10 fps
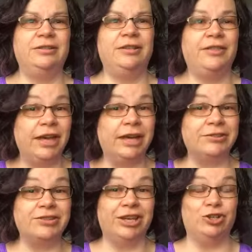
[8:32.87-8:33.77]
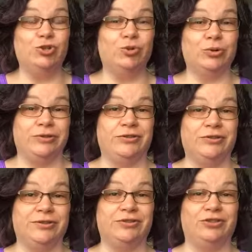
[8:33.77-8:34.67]
thing to get new
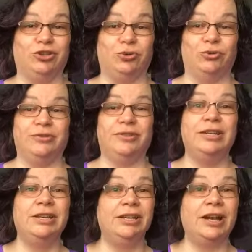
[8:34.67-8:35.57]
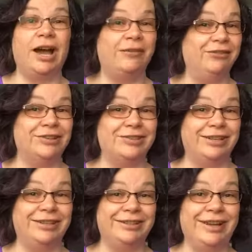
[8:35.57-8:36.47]
crystals and stones,
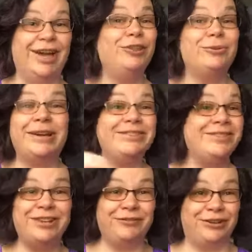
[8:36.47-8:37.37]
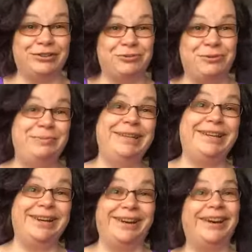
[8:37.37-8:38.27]
obviously. Otherwise, none of us would
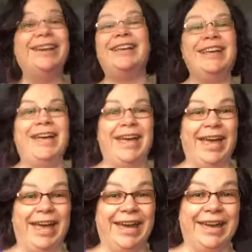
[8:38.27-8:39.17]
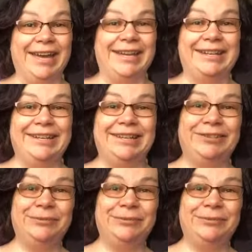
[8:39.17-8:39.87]
be here. And